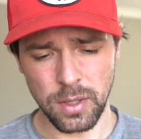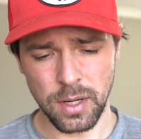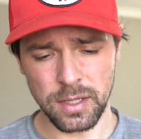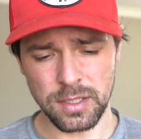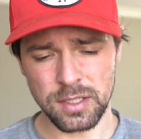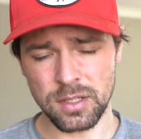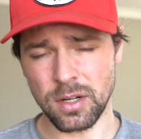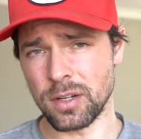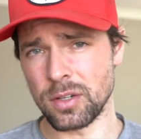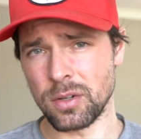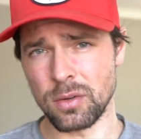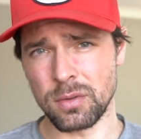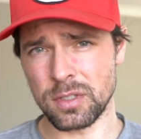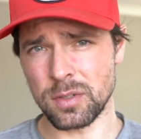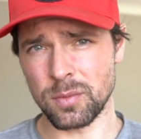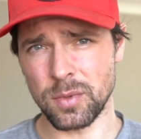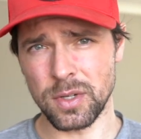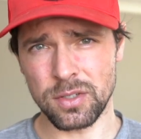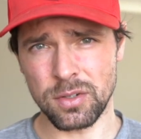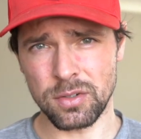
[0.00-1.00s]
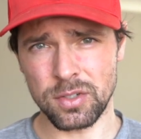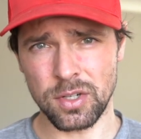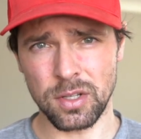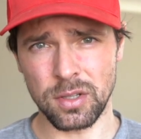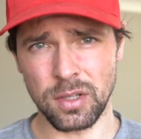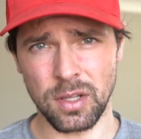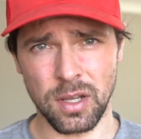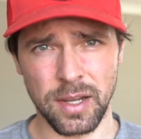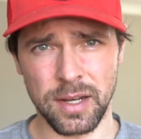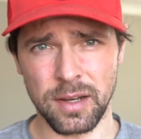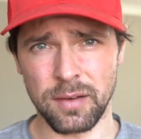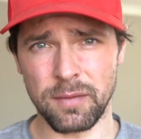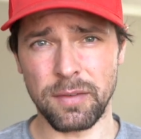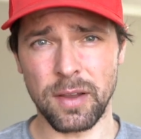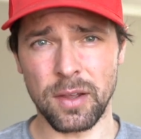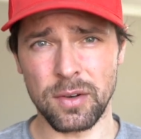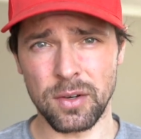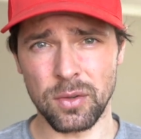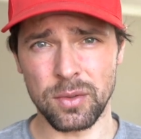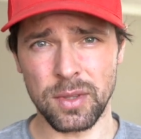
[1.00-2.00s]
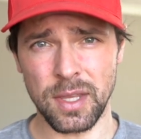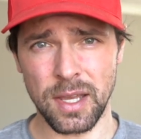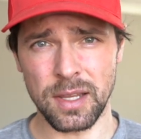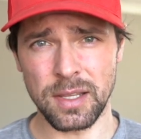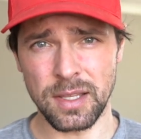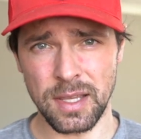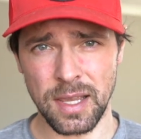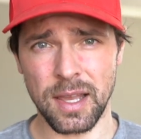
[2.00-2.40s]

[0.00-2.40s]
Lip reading: I started doing some research online and found out that,